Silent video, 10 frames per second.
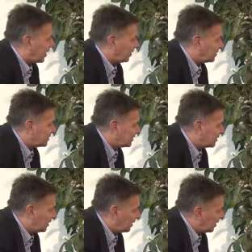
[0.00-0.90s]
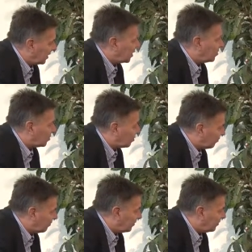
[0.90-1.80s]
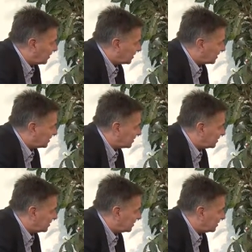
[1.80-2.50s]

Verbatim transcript: health. Can you confirm this?